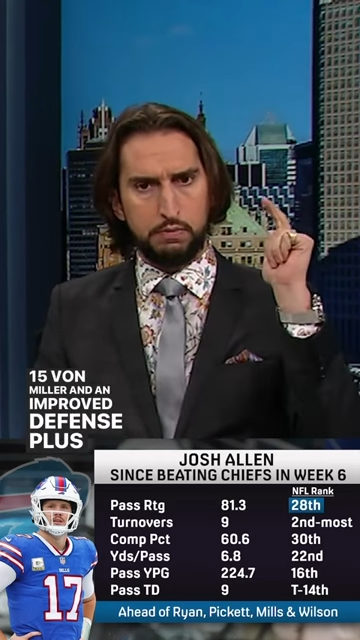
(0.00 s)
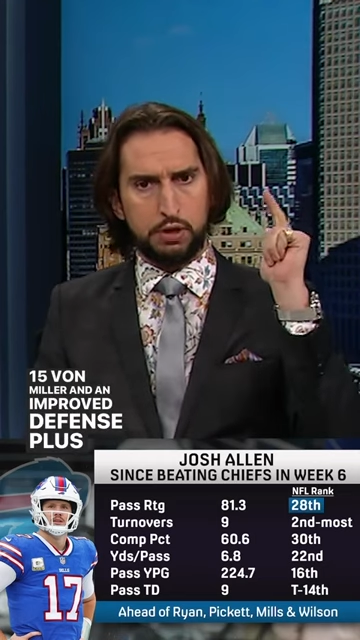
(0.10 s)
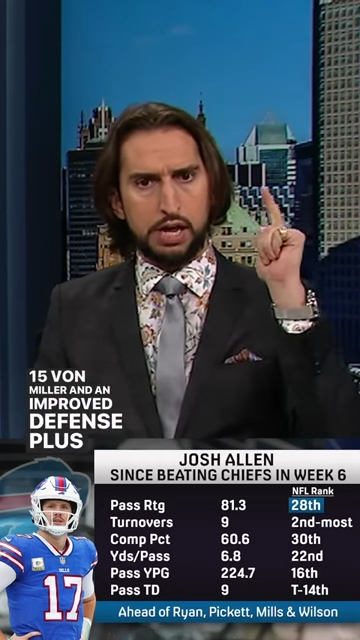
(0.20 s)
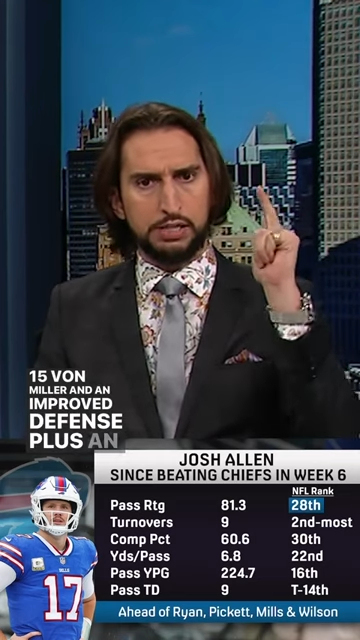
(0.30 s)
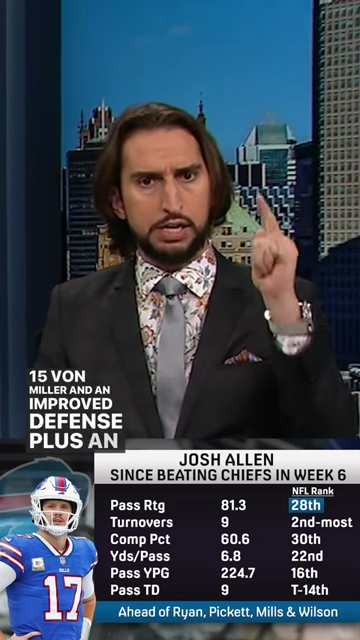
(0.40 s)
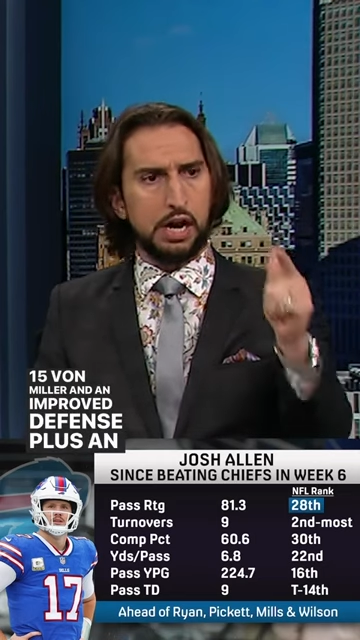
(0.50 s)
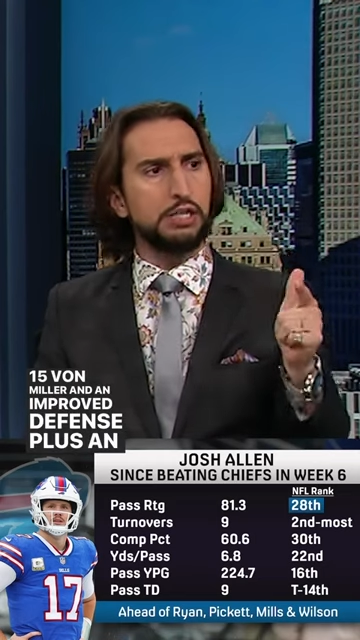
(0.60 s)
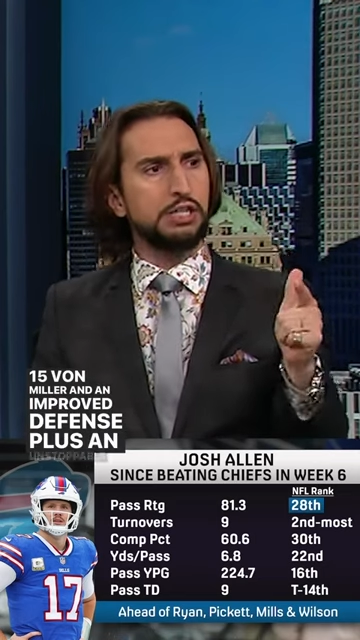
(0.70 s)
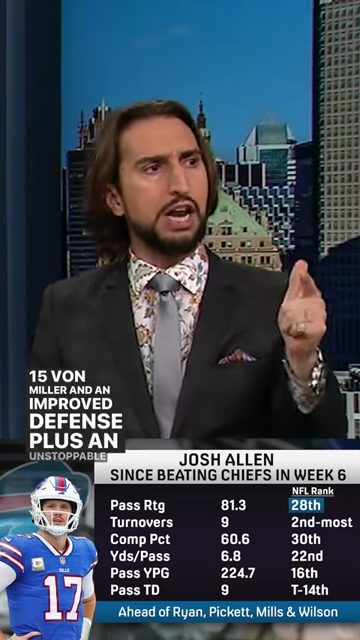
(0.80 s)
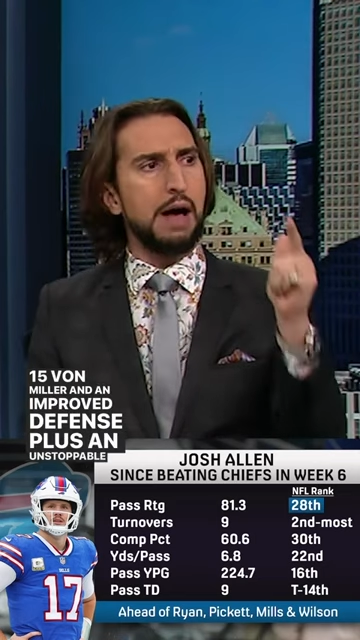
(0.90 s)
plus an
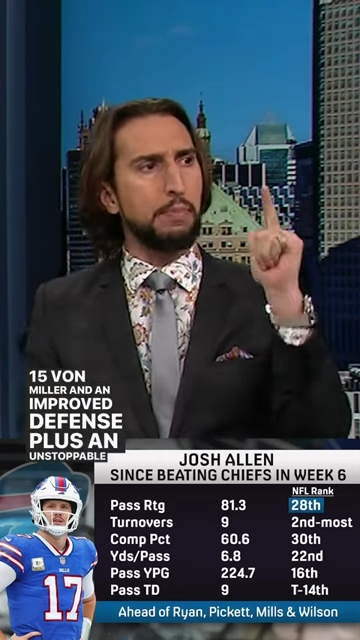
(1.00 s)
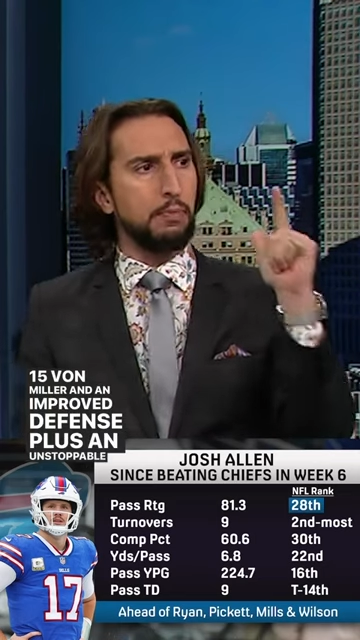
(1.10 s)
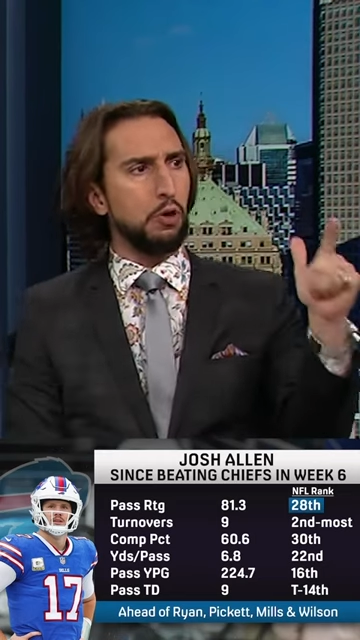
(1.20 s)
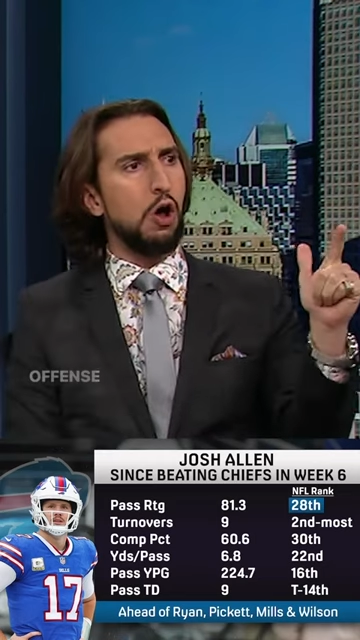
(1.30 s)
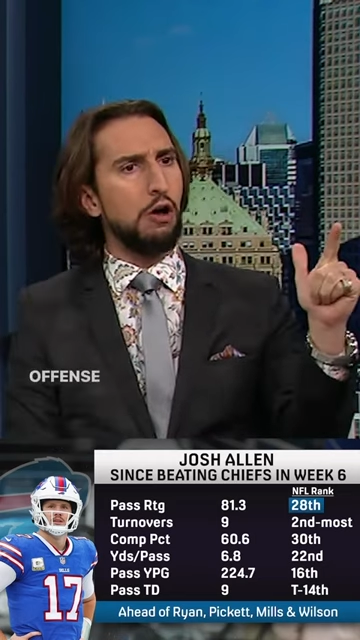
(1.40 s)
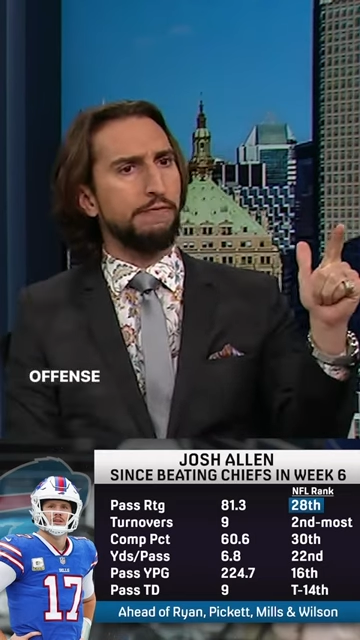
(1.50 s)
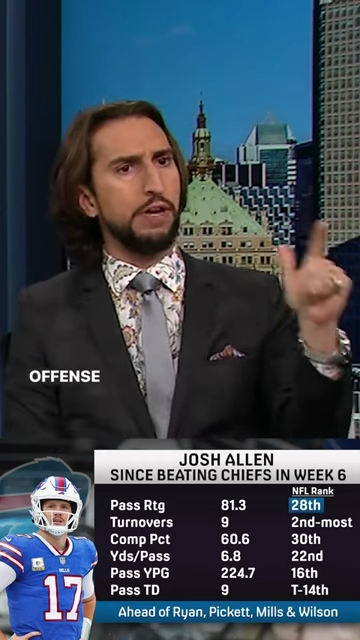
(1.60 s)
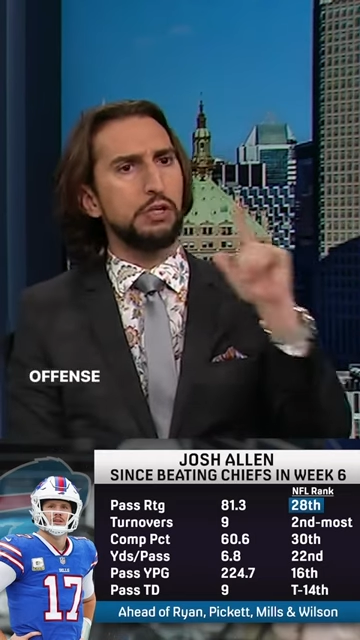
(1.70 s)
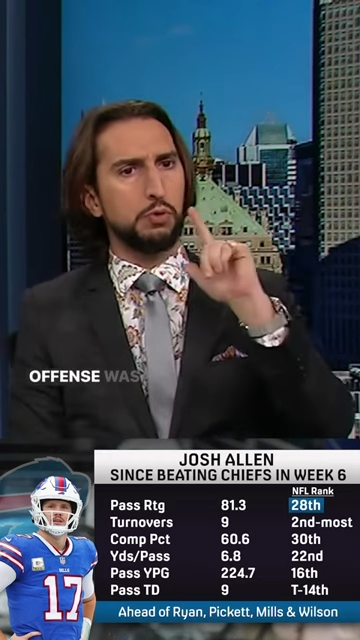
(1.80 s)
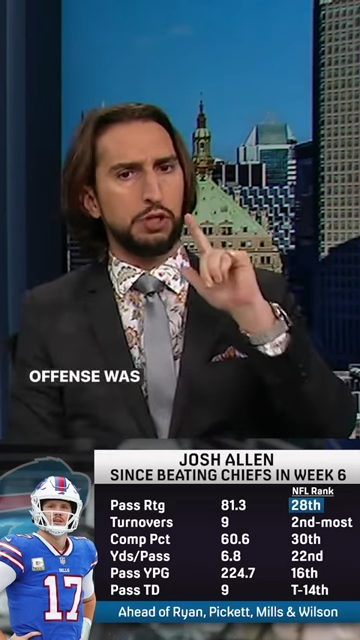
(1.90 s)
unstoppable
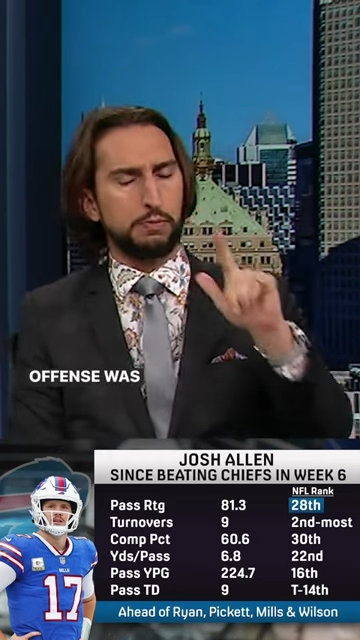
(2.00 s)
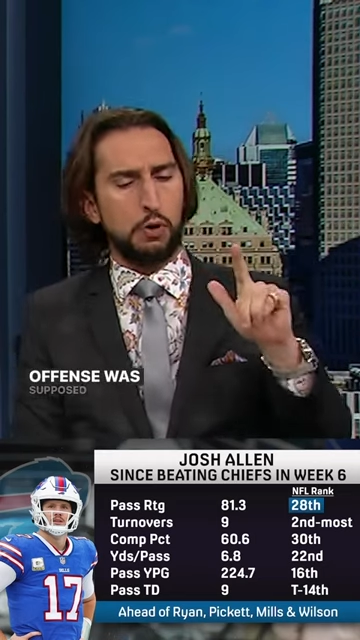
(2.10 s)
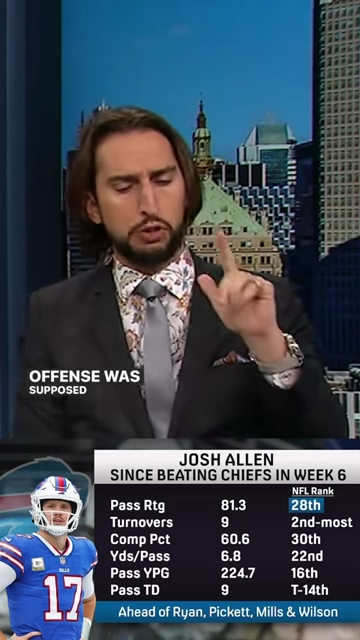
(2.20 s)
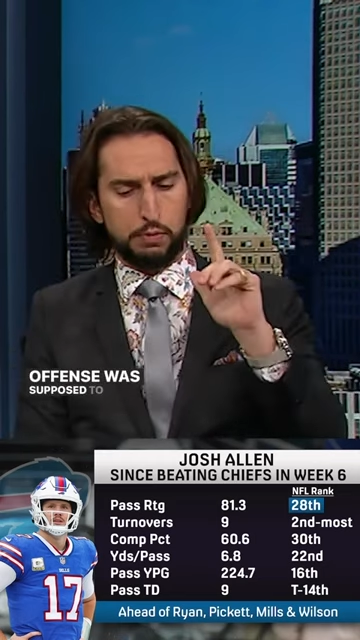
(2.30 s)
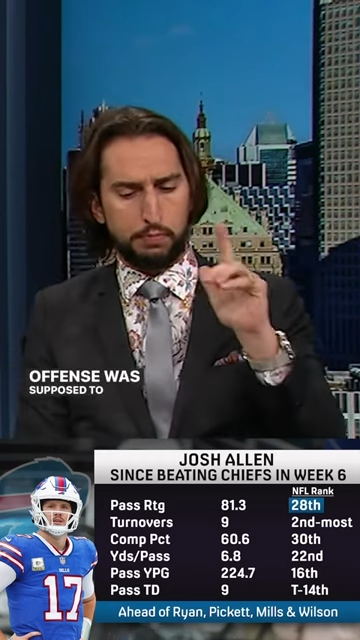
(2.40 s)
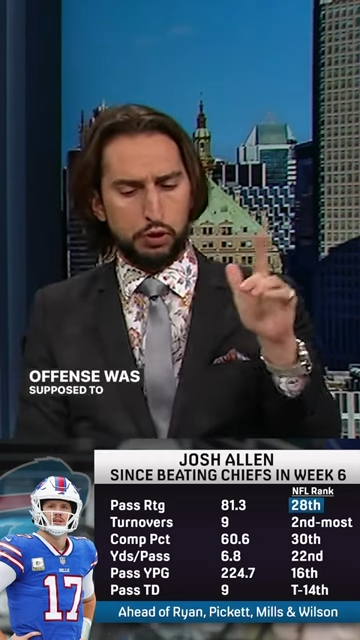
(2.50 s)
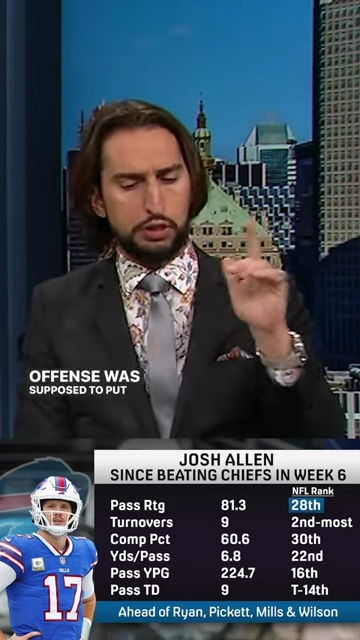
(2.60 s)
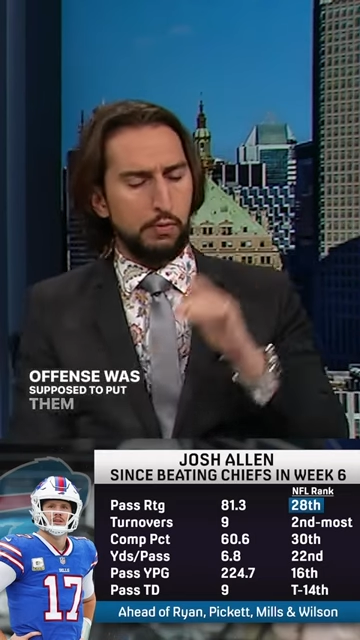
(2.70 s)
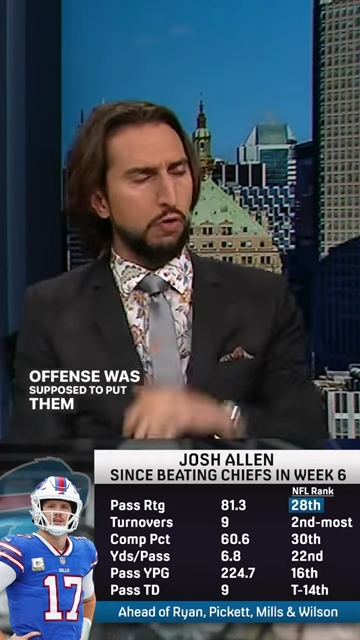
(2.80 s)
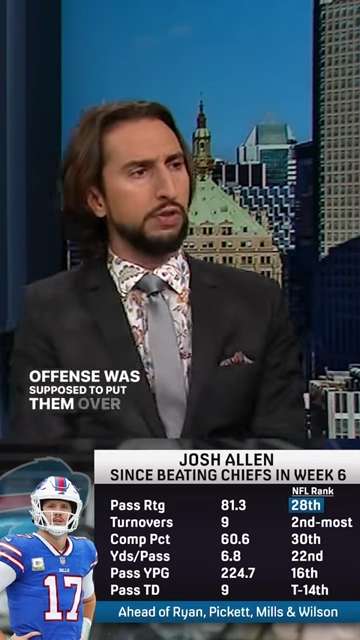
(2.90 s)
offense was supposed to
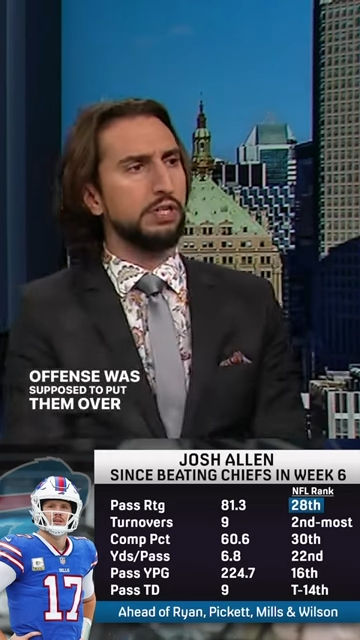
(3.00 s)
put them over the